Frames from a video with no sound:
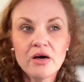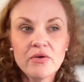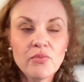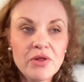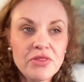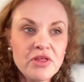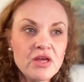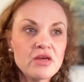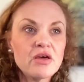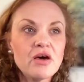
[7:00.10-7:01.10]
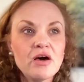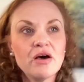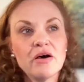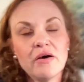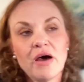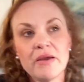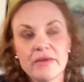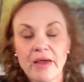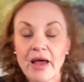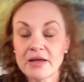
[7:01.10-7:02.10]
One thing I
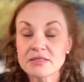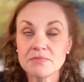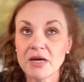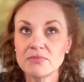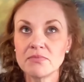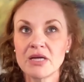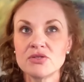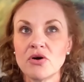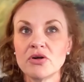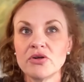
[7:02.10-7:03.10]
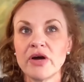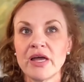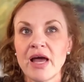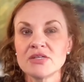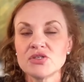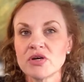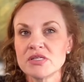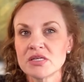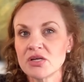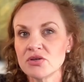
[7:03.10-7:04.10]
asked my daughter, I asked her, I
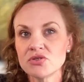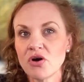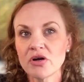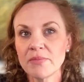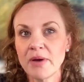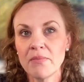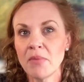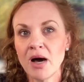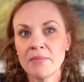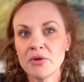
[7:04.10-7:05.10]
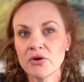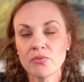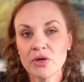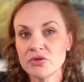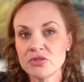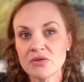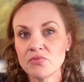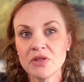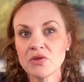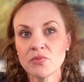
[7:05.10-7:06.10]
said, can you talk about mommy or what you
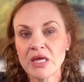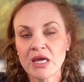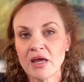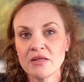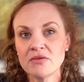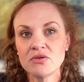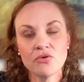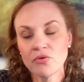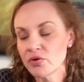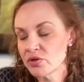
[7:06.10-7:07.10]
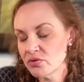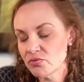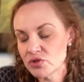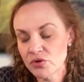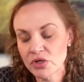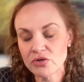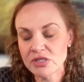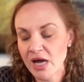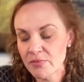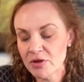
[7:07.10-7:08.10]
did with the weekend during your
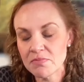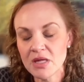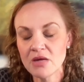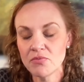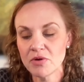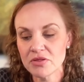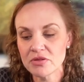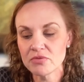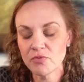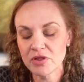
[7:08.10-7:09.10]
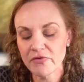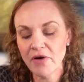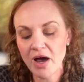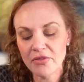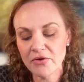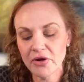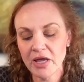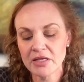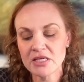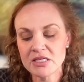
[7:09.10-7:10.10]
time with me, with your father
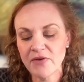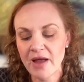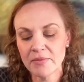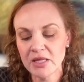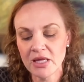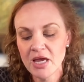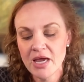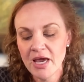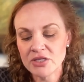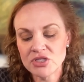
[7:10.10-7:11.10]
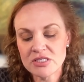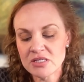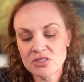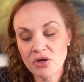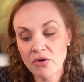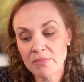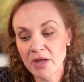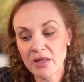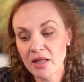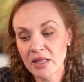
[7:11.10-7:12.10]
and his family? And she says, no, I'm
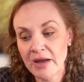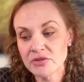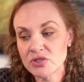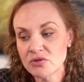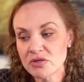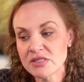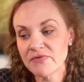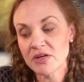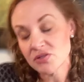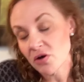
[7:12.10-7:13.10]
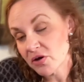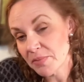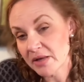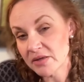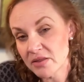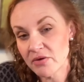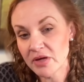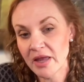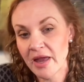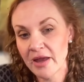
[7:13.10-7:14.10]
not allowed to, because if I talk about it, they'll
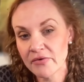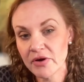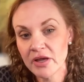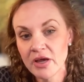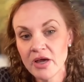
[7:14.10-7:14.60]
get angry.